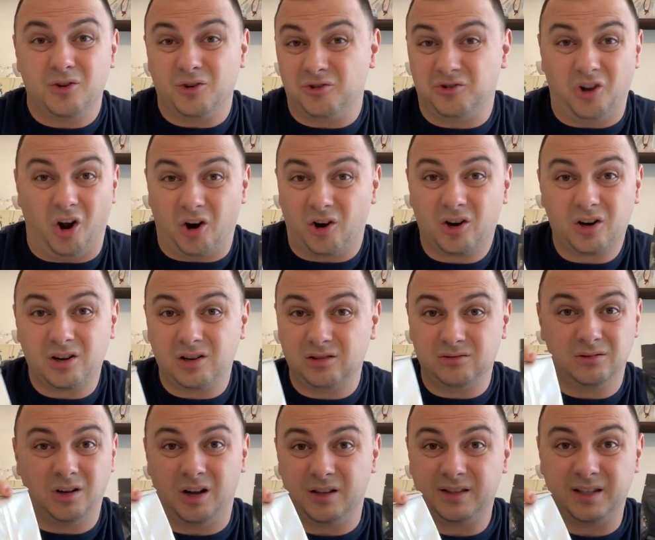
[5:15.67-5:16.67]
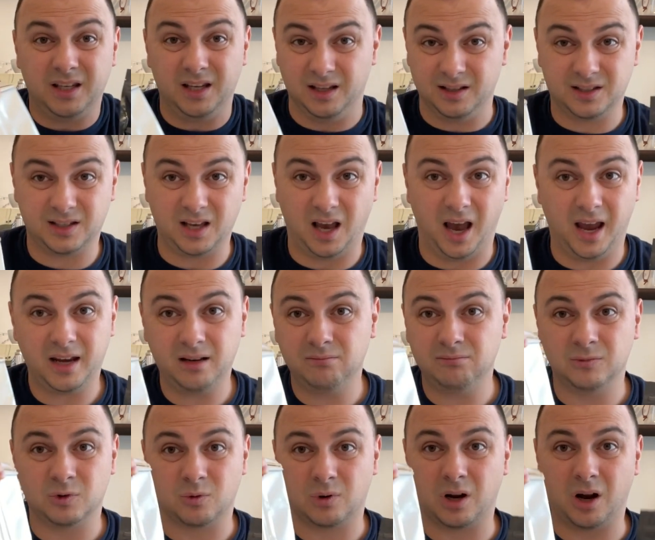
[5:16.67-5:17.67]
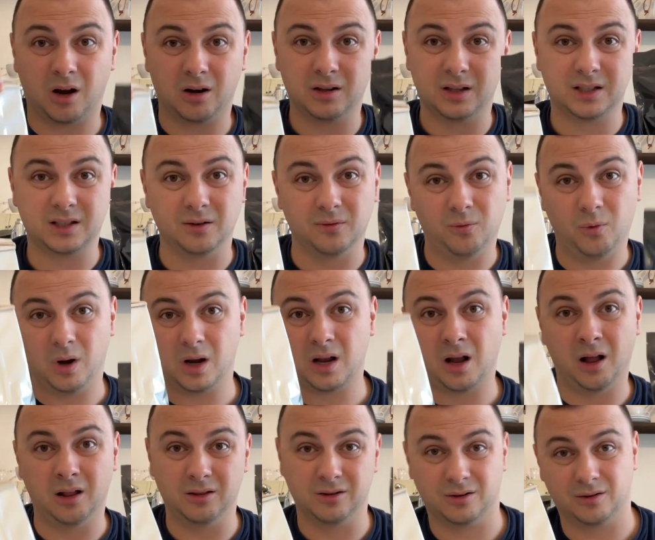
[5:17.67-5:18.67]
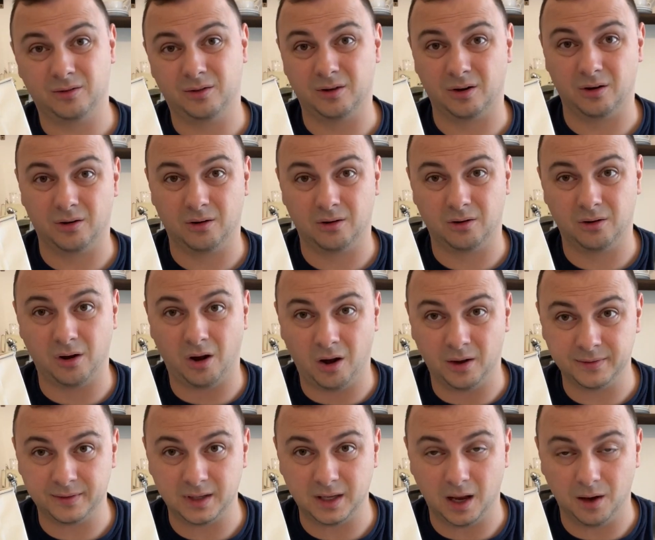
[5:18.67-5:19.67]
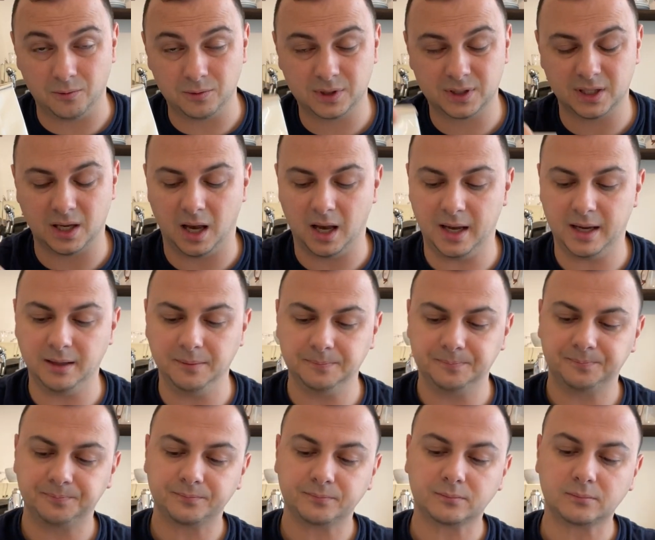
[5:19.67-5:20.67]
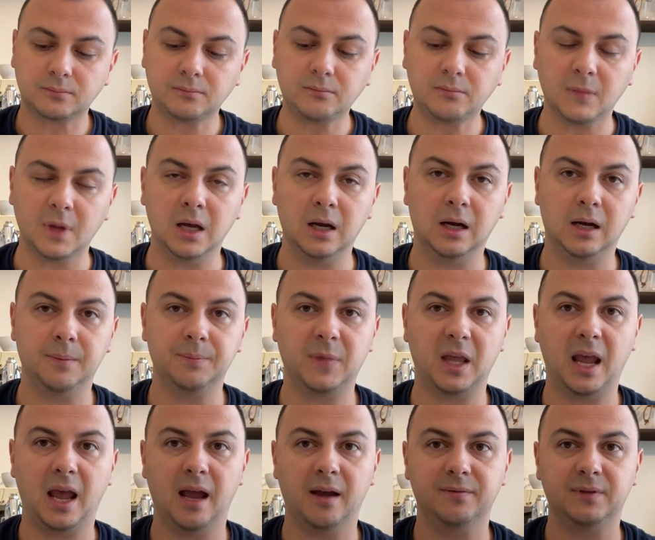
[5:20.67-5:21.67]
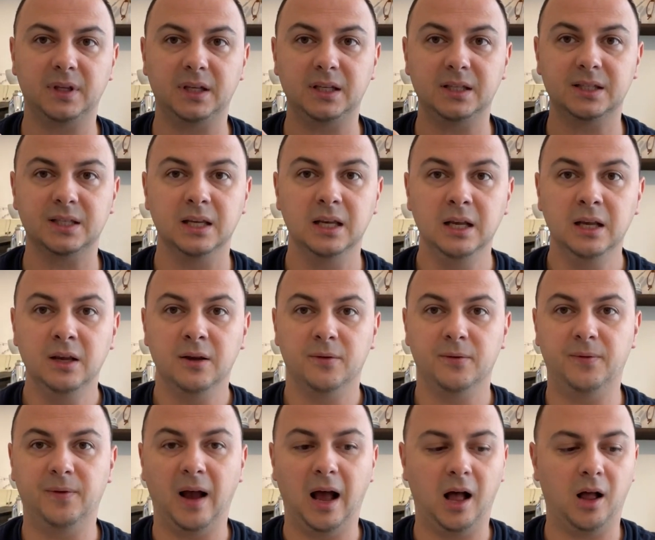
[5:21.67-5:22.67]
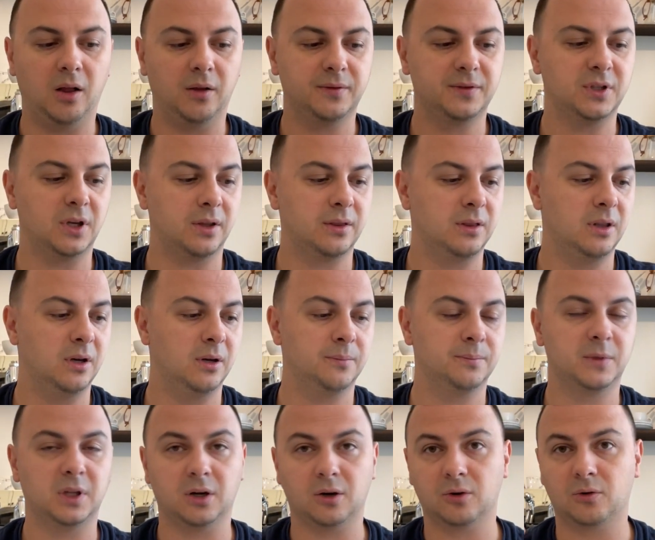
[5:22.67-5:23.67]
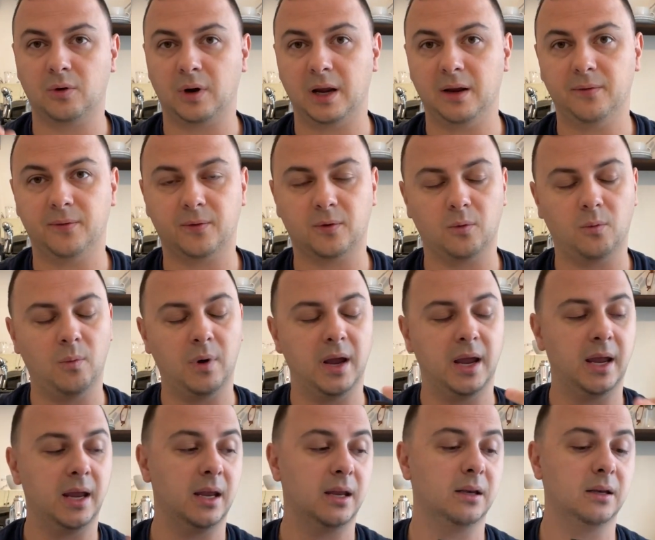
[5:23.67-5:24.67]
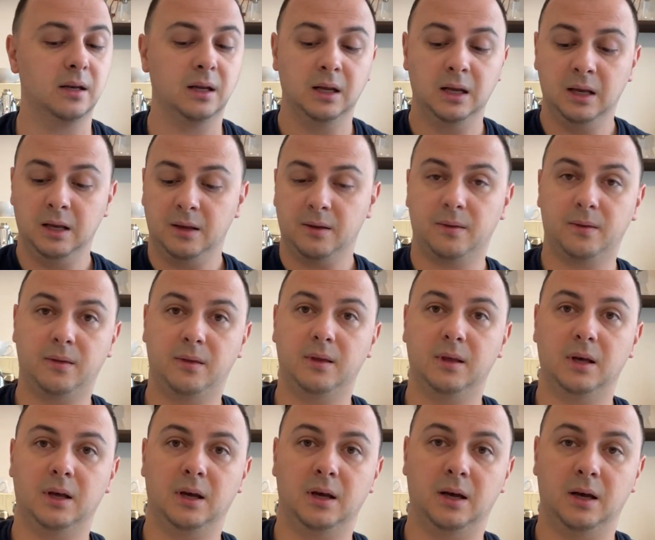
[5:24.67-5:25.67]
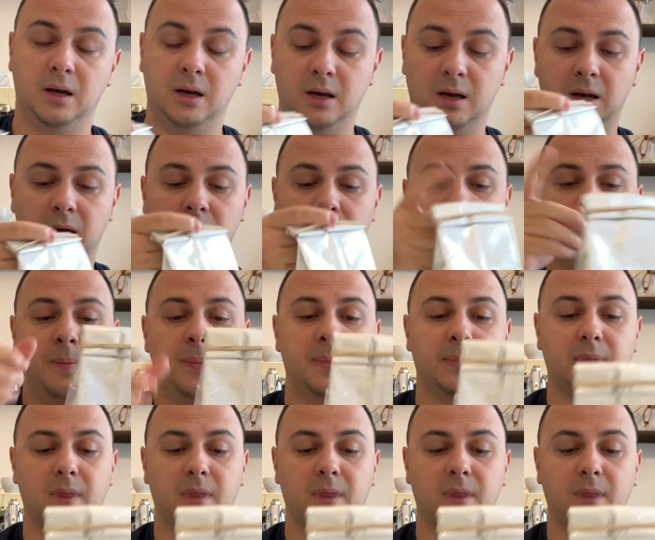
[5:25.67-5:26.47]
dark on the inside, regardless of what color they're on the outside. They have these valves on them that are great for when the